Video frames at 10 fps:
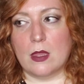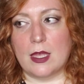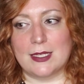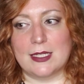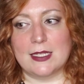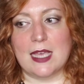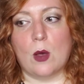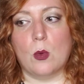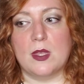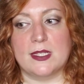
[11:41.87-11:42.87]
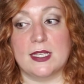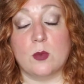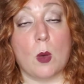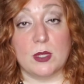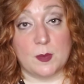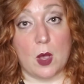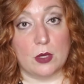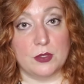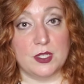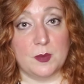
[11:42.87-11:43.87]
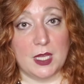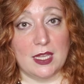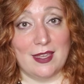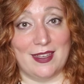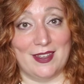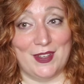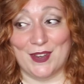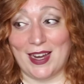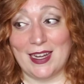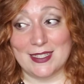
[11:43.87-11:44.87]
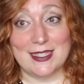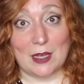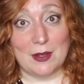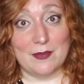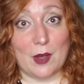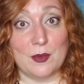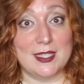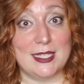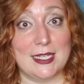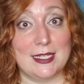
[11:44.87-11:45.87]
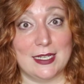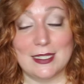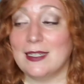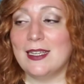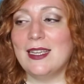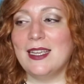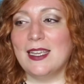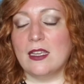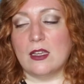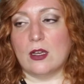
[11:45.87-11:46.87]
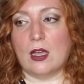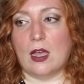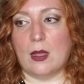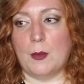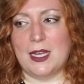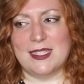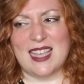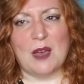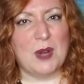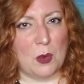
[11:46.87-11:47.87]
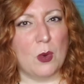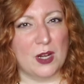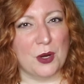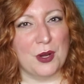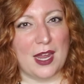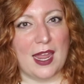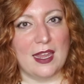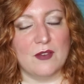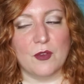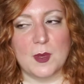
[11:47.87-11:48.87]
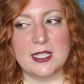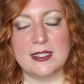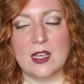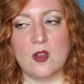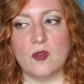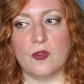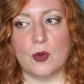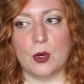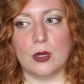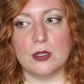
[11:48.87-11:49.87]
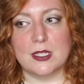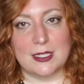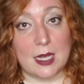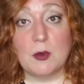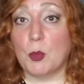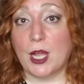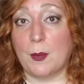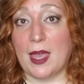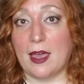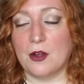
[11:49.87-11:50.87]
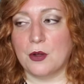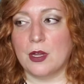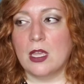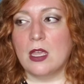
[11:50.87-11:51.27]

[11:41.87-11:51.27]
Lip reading: Is this what was modeled to me? Right? Is this how I've always seen it done? And is that what I want to create for myself? Or is it time to break a pattern?